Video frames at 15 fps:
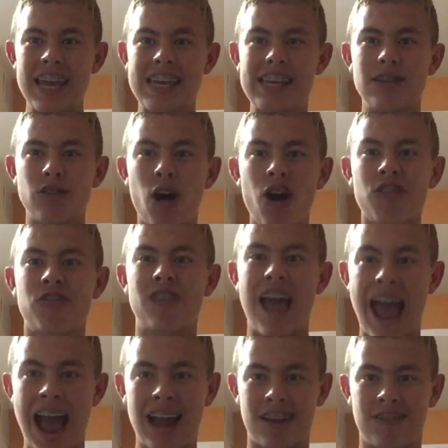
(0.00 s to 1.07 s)
he lost
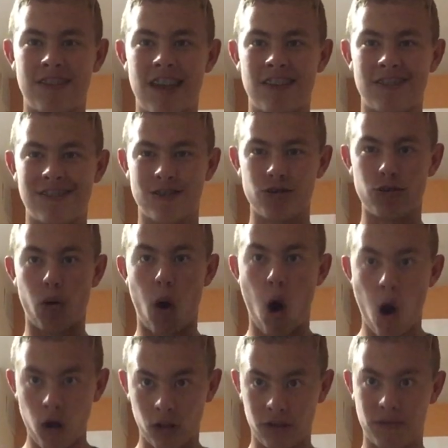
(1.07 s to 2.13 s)
access to
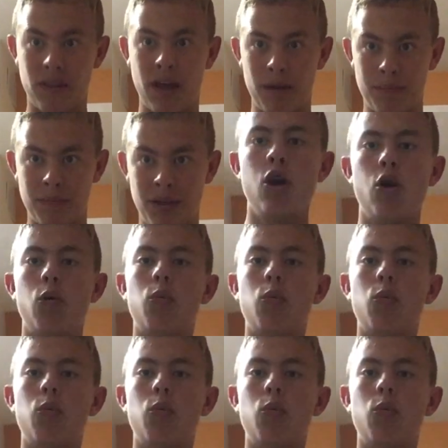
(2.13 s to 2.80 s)
all of them.